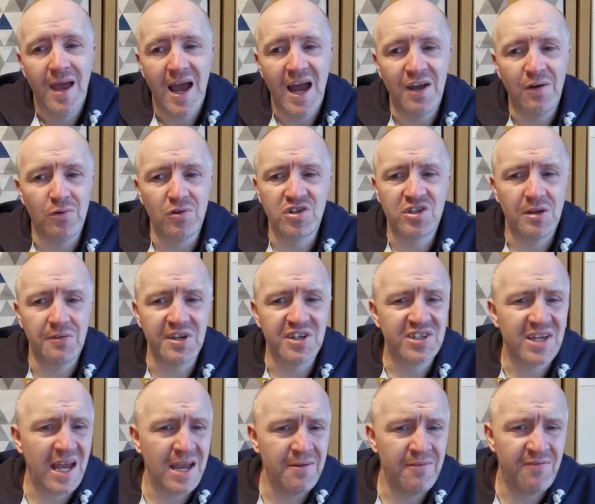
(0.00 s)
And also the
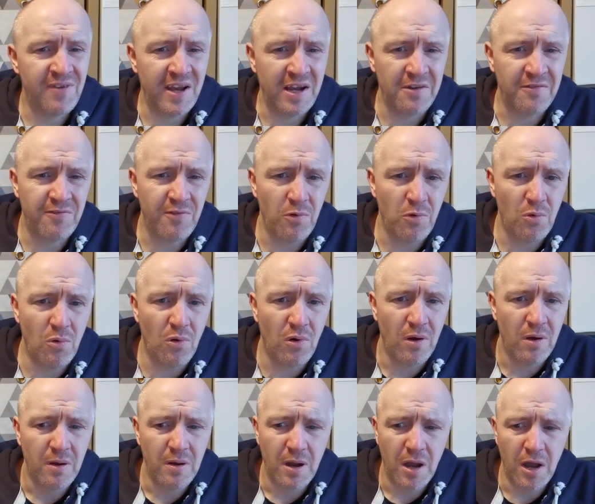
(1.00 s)
same thing
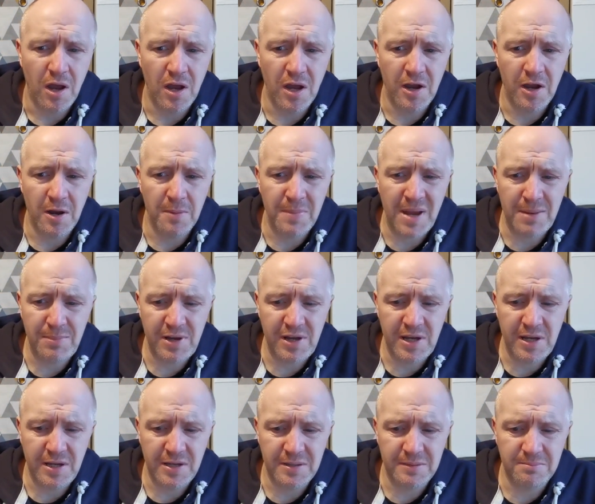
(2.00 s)
for
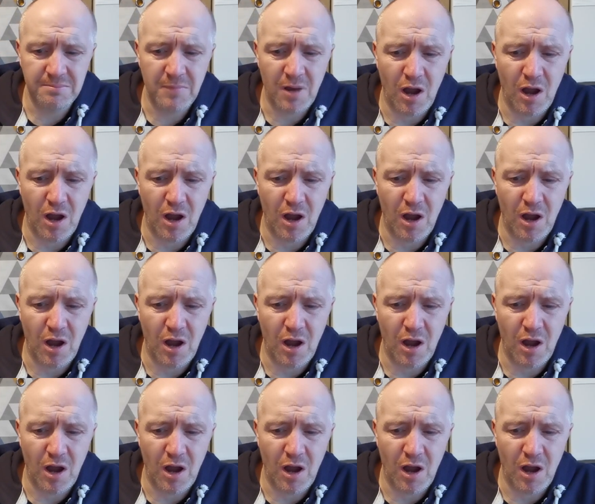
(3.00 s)
maybe